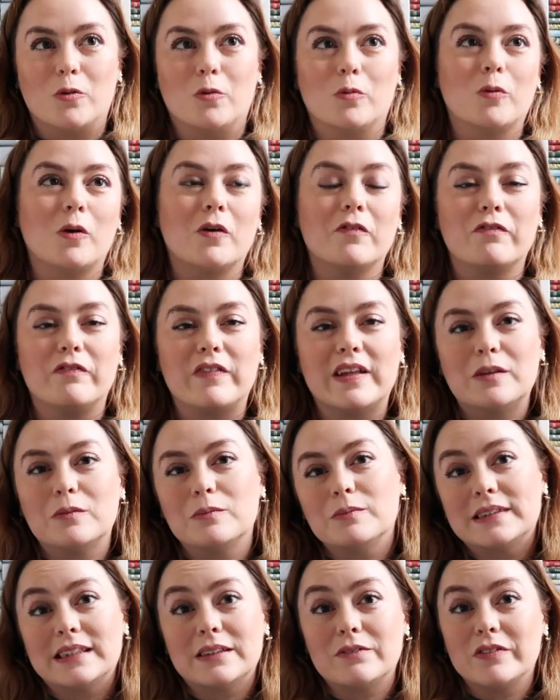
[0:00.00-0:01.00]
Or what
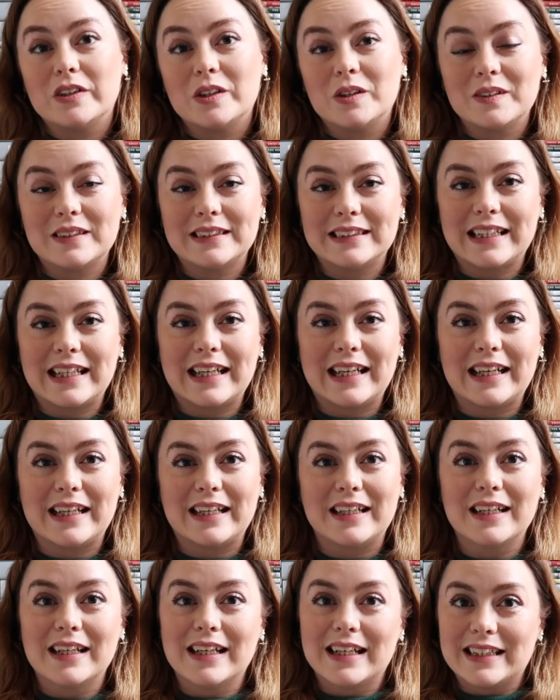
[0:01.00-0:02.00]
films have you
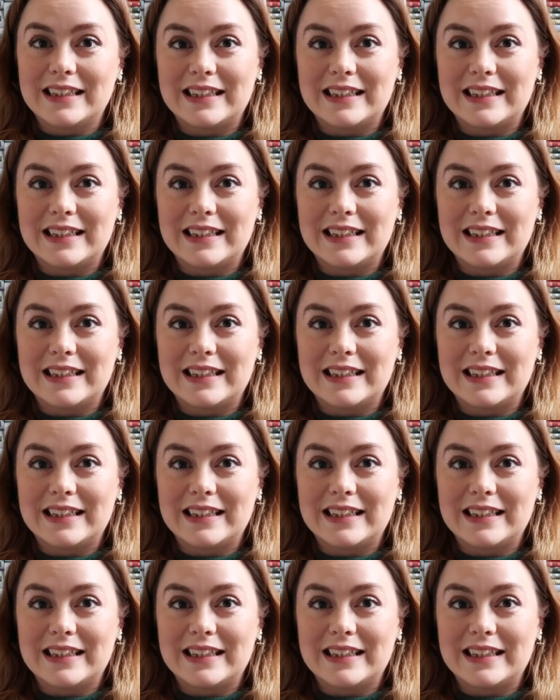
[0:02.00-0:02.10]
seen?